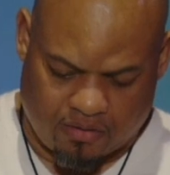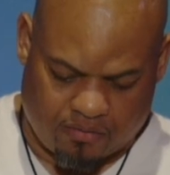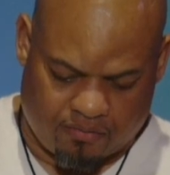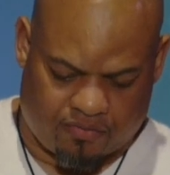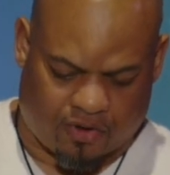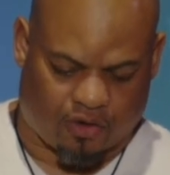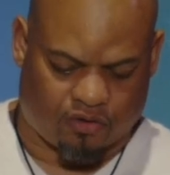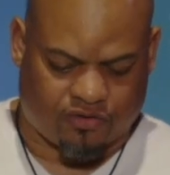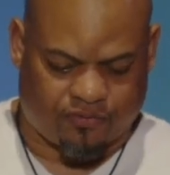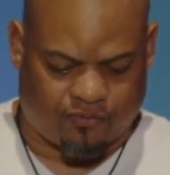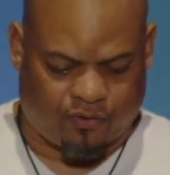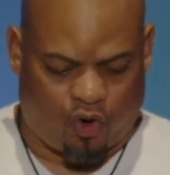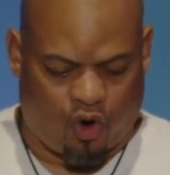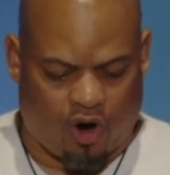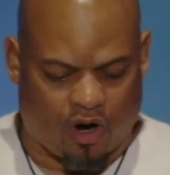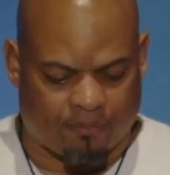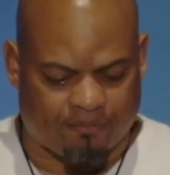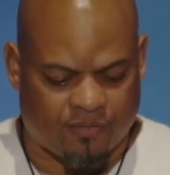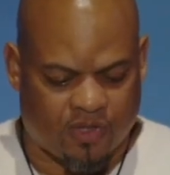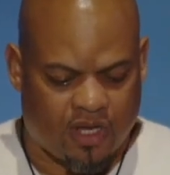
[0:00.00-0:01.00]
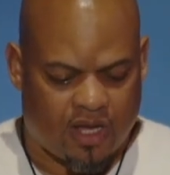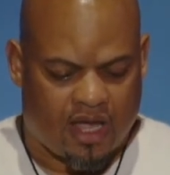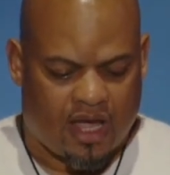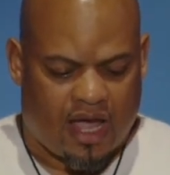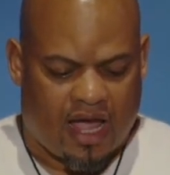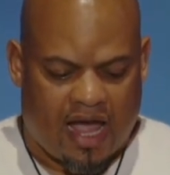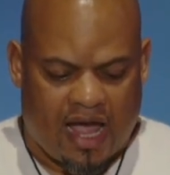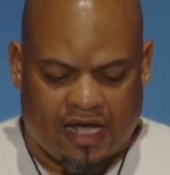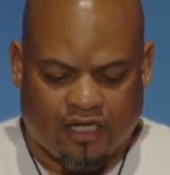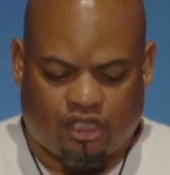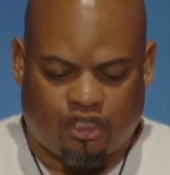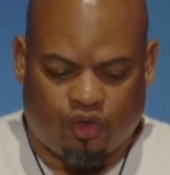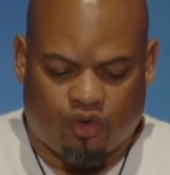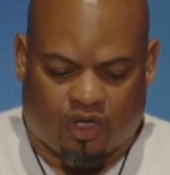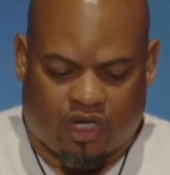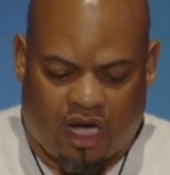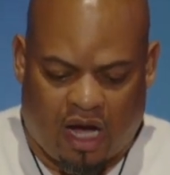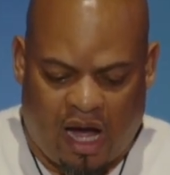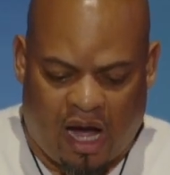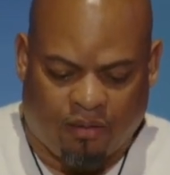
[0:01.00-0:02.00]
Verse 4 As you
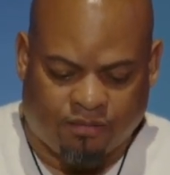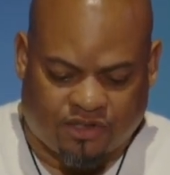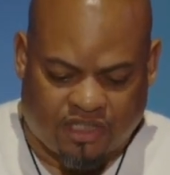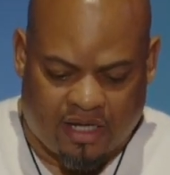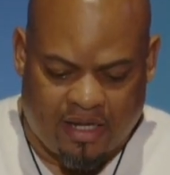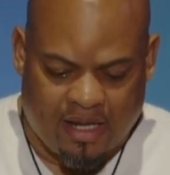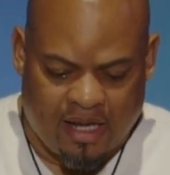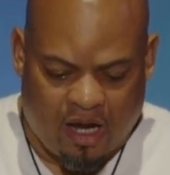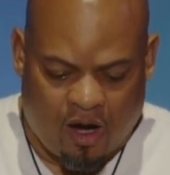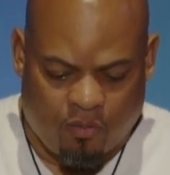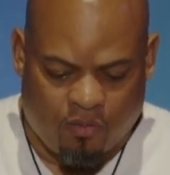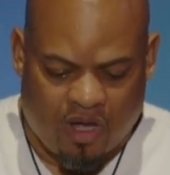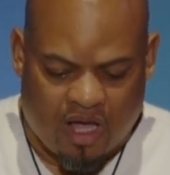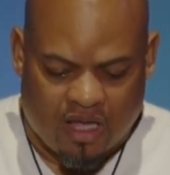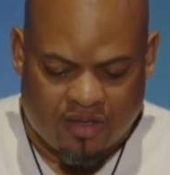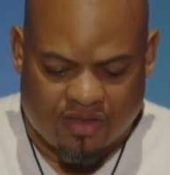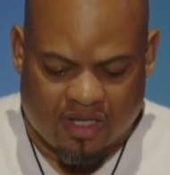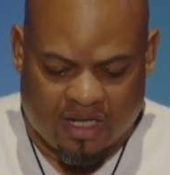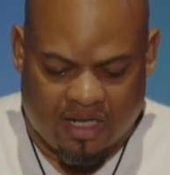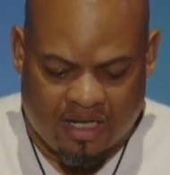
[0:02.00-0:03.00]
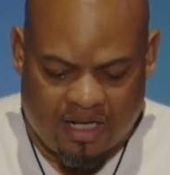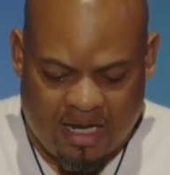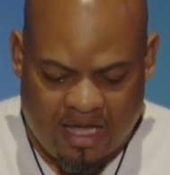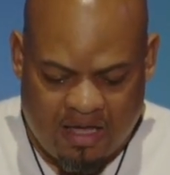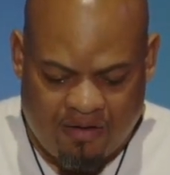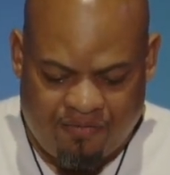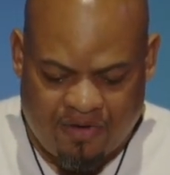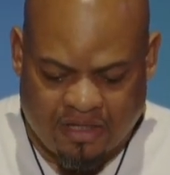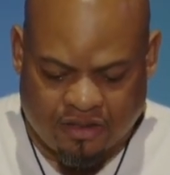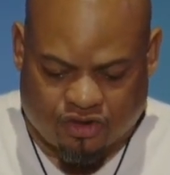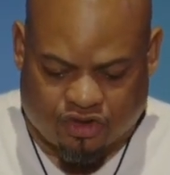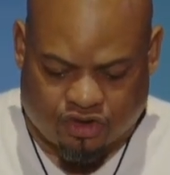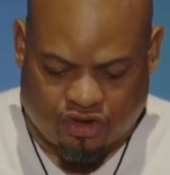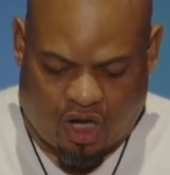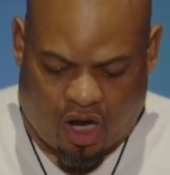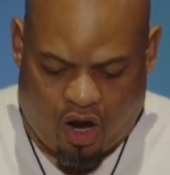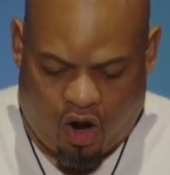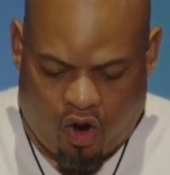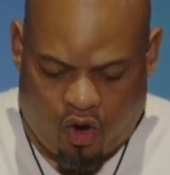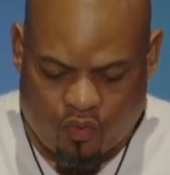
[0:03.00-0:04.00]
come to him, the living
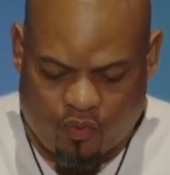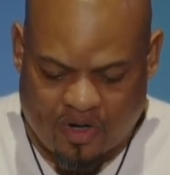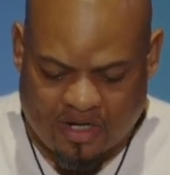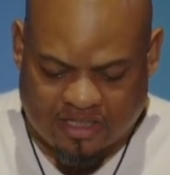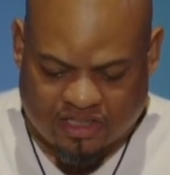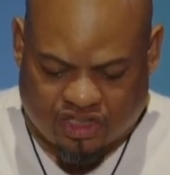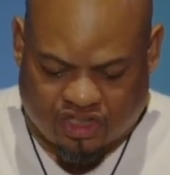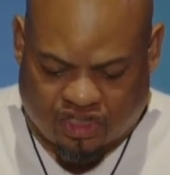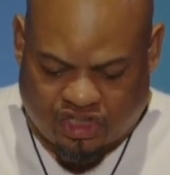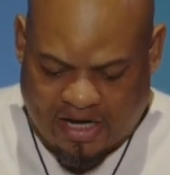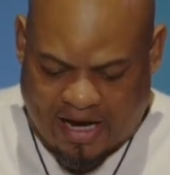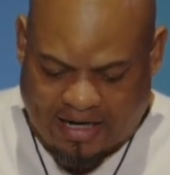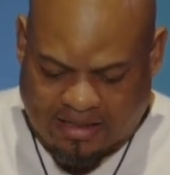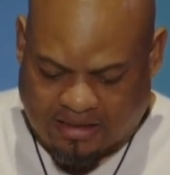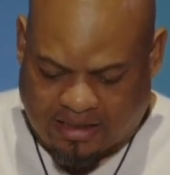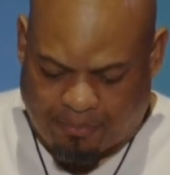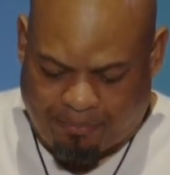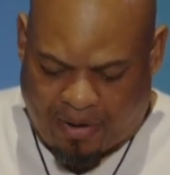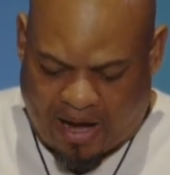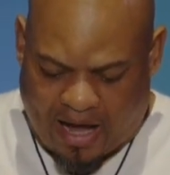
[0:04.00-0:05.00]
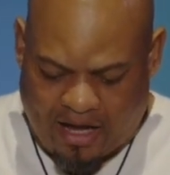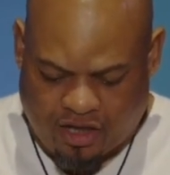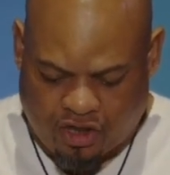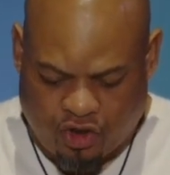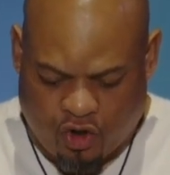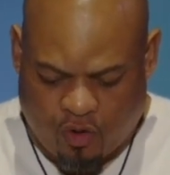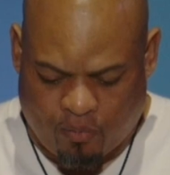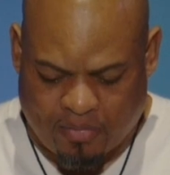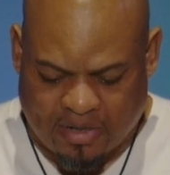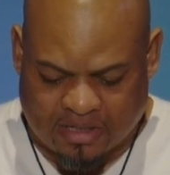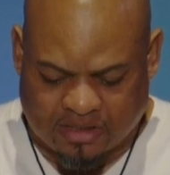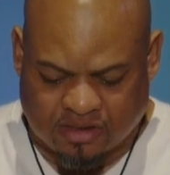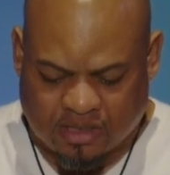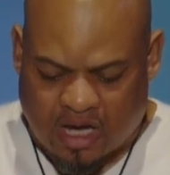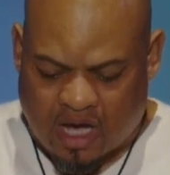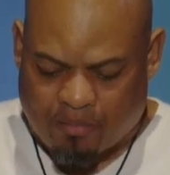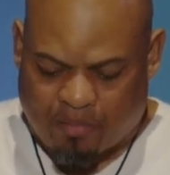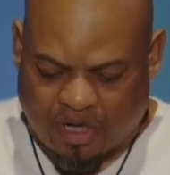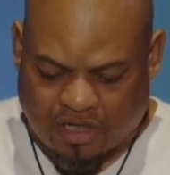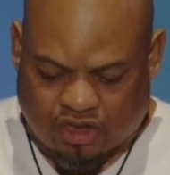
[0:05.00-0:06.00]
stone rejected by humans,
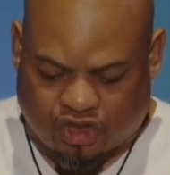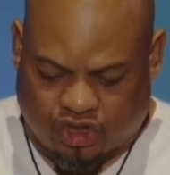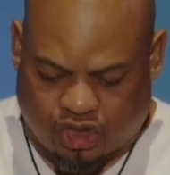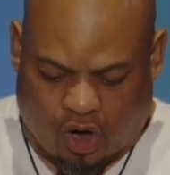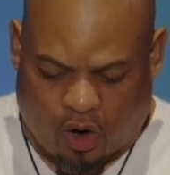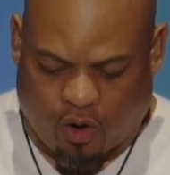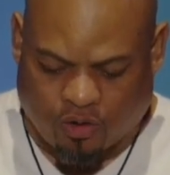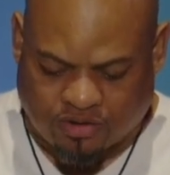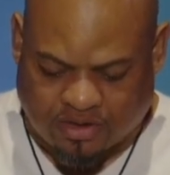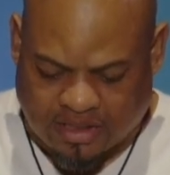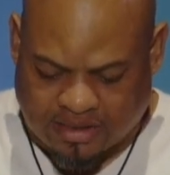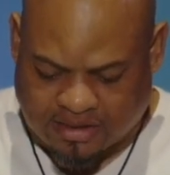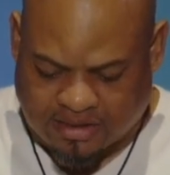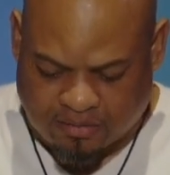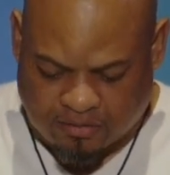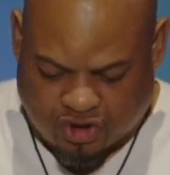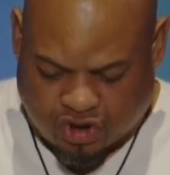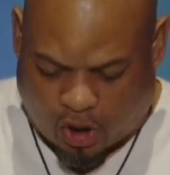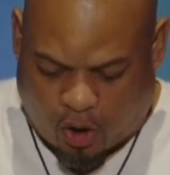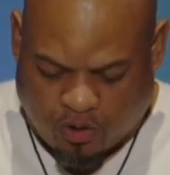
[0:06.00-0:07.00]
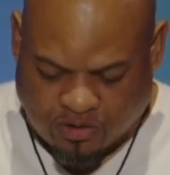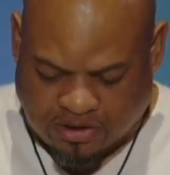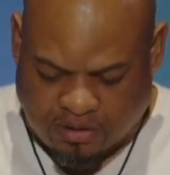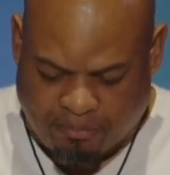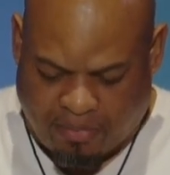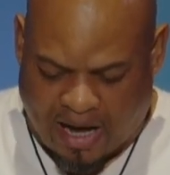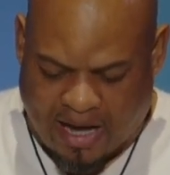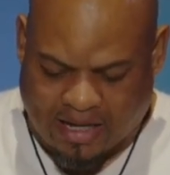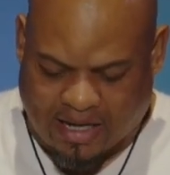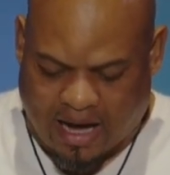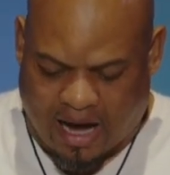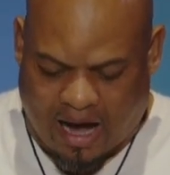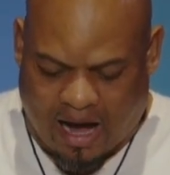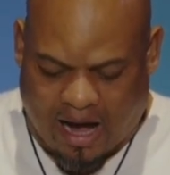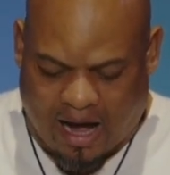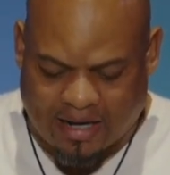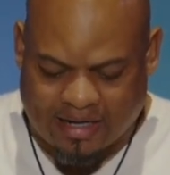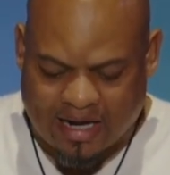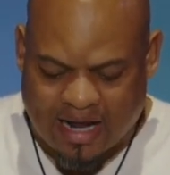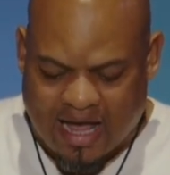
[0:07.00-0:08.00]
but chosen, chosen by
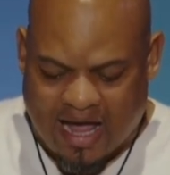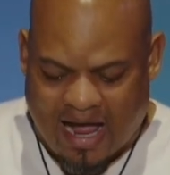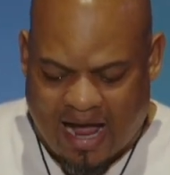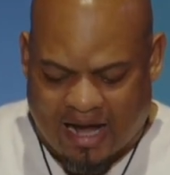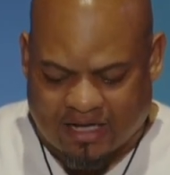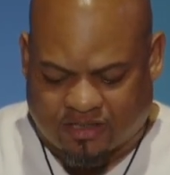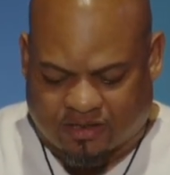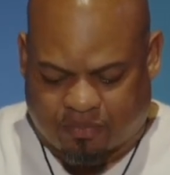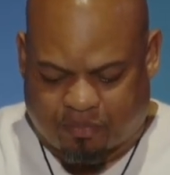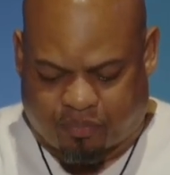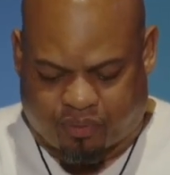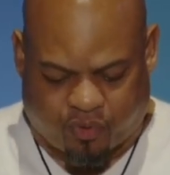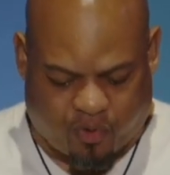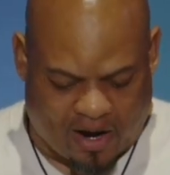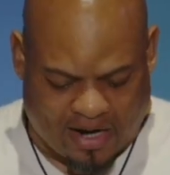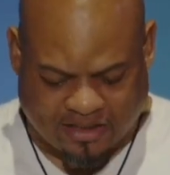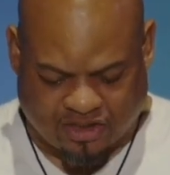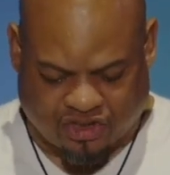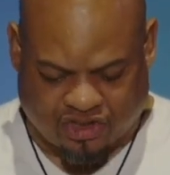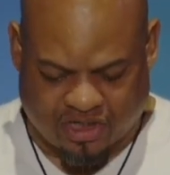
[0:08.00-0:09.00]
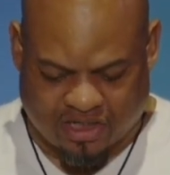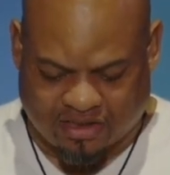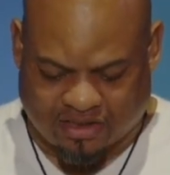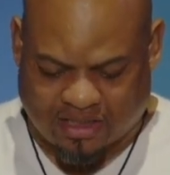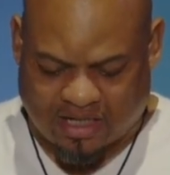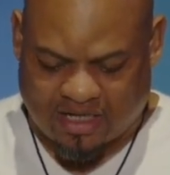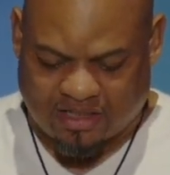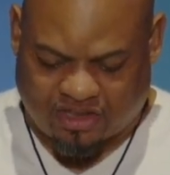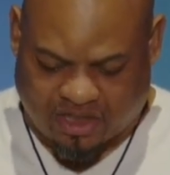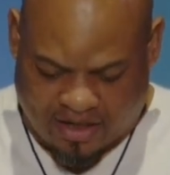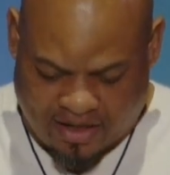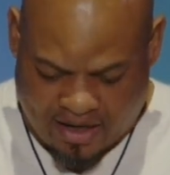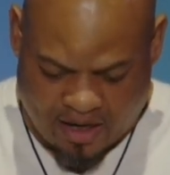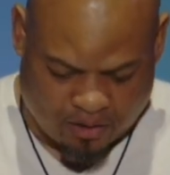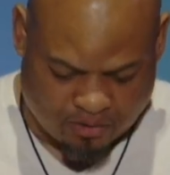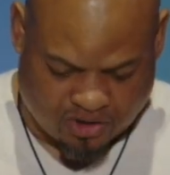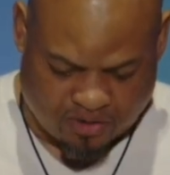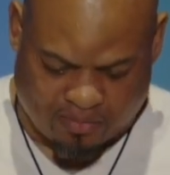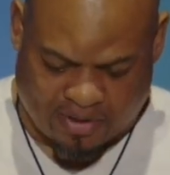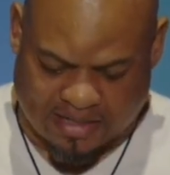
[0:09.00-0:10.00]
God as precious to him.
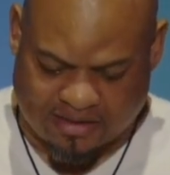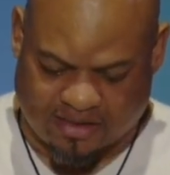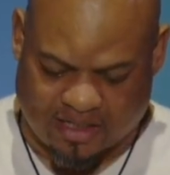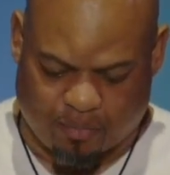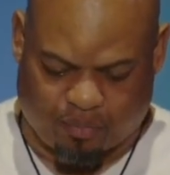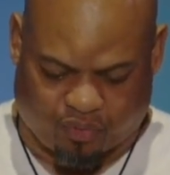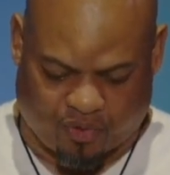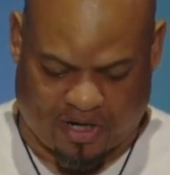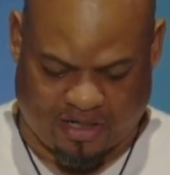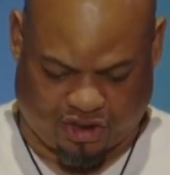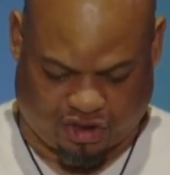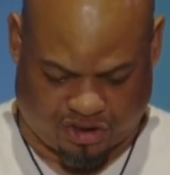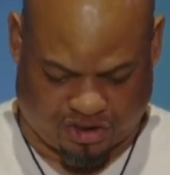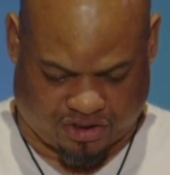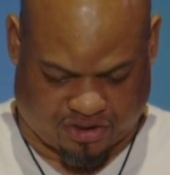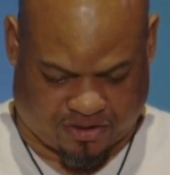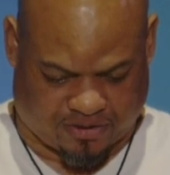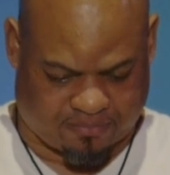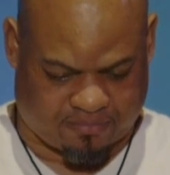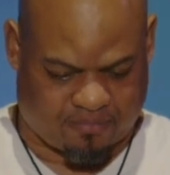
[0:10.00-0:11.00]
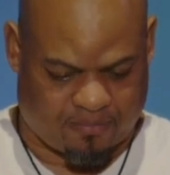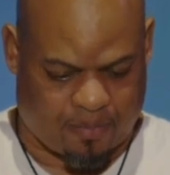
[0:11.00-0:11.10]
Somebody say, precious.